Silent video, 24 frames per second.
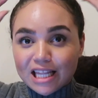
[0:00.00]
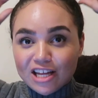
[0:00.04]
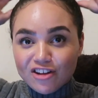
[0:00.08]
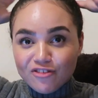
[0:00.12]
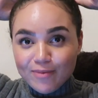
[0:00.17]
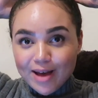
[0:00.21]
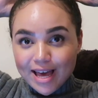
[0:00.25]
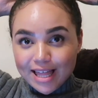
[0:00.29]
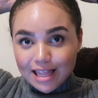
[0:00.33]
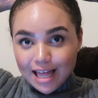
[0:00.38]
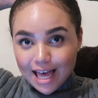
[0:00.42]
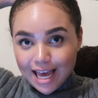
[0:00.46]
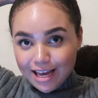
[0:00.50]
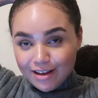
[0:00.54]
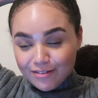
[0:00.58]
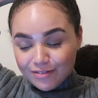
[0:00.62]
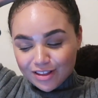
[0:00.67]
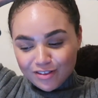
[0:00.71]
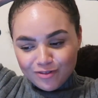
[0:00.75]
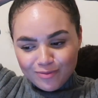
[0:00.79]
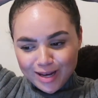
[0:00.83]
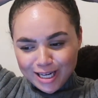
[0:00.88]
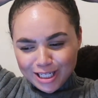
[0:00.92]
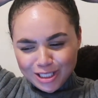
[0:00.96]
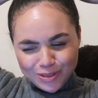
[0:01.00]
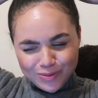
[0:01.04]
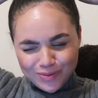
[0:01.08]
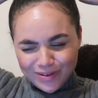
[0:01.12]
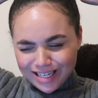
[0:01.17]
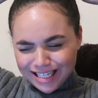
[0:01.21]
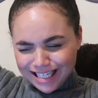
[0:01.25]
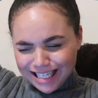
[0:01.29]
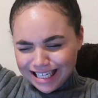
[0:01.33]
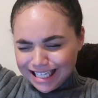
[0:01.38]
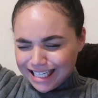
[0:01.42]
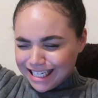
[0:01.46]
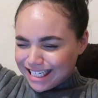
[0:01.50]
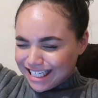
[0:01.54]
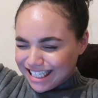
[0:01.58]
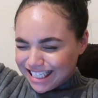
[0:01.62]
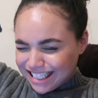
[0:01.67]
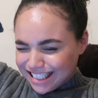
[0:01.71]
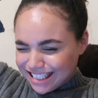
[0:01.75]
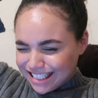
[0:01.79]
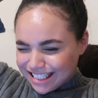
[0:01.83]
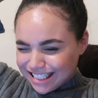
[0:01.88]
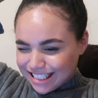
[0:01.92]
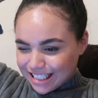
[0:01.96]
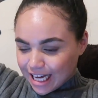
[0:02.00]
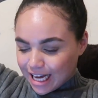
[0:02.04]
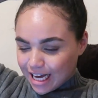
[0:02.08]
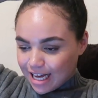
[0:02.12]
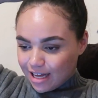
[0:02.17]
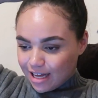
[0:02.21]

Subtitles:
live my life, live my 20s.